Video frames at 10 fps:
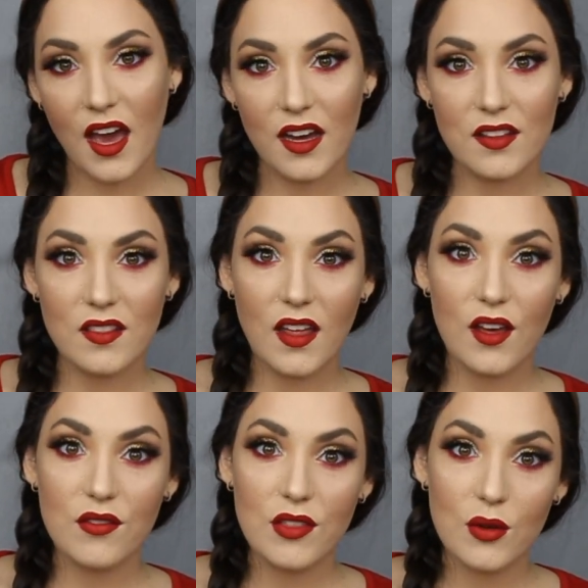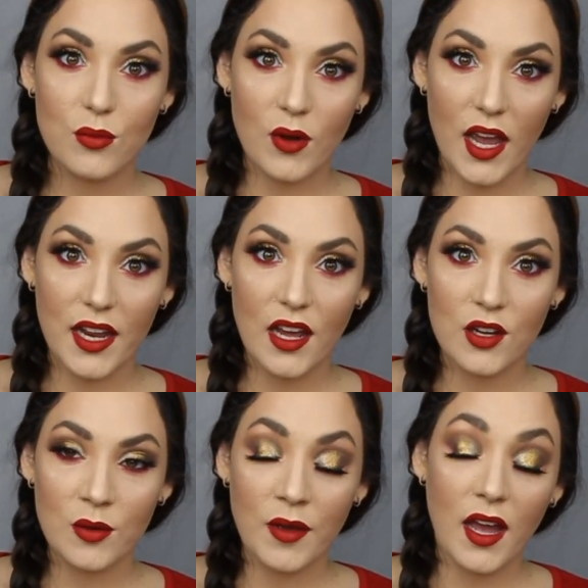I love the red
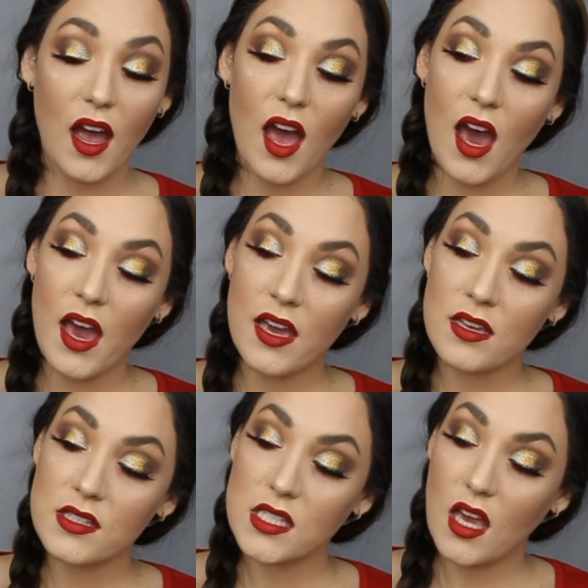under my eyes.